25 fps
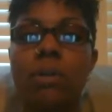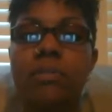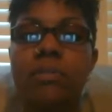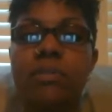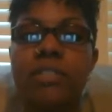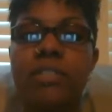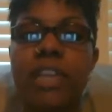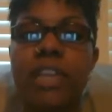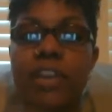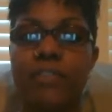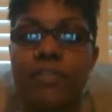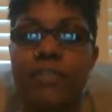
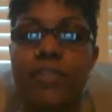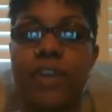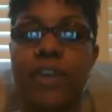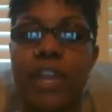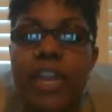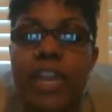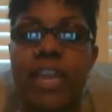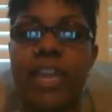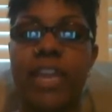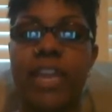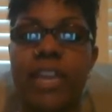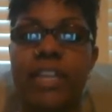
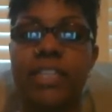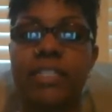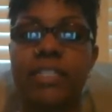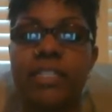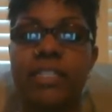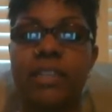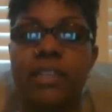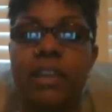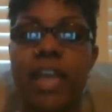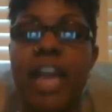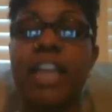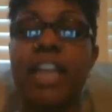debt-free and is
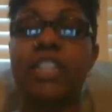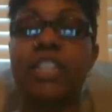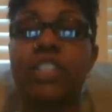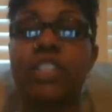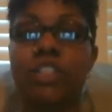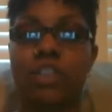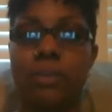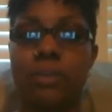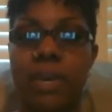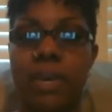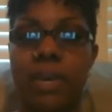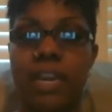
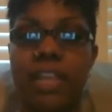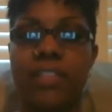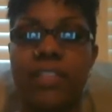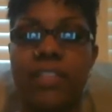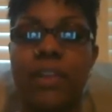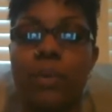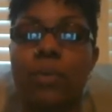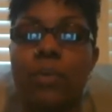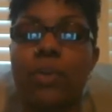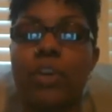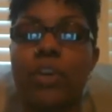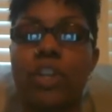extra money
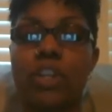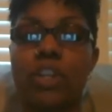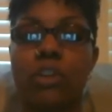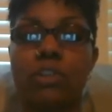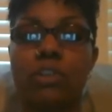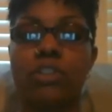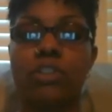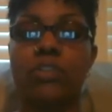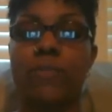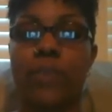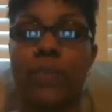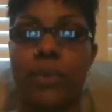that we're going to
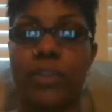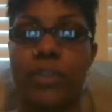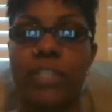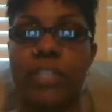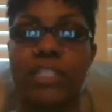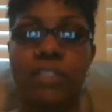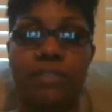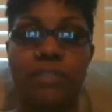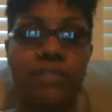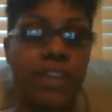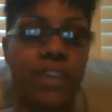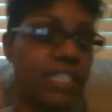use for
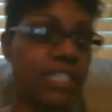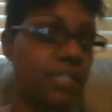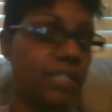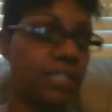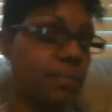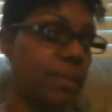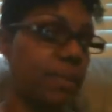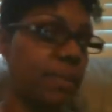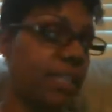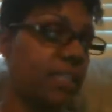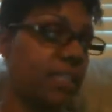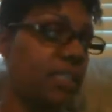this
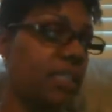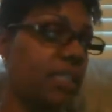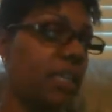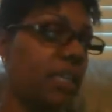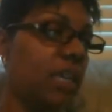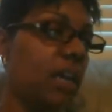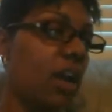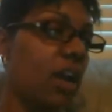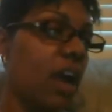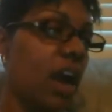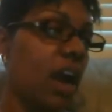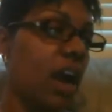investment
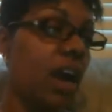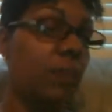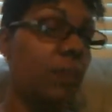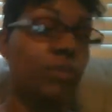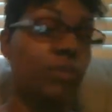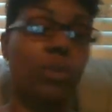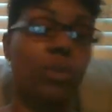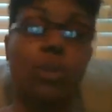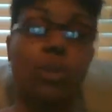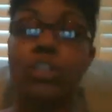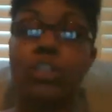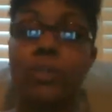
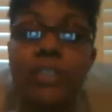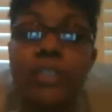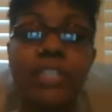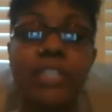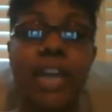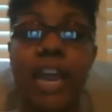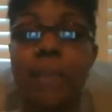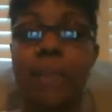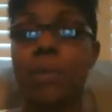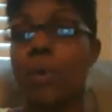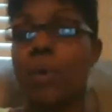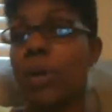towards your
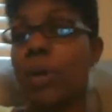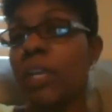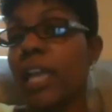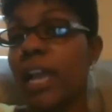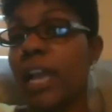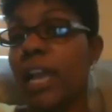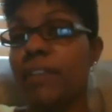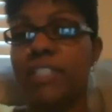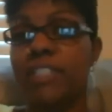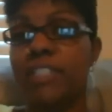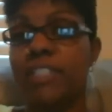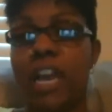retirement or
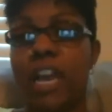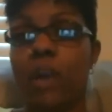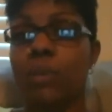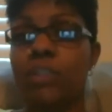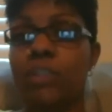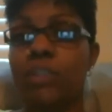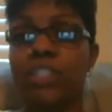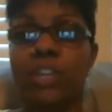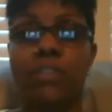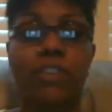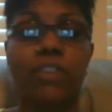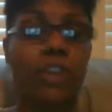lifestyle,
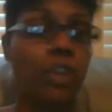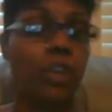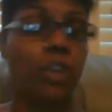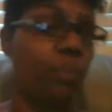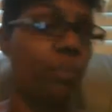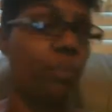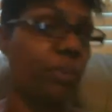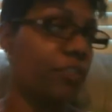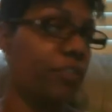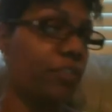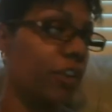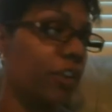whichever you
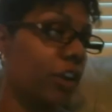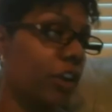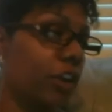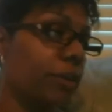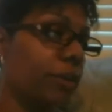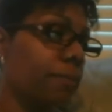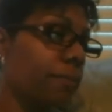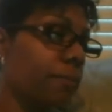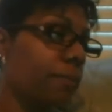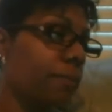prefer.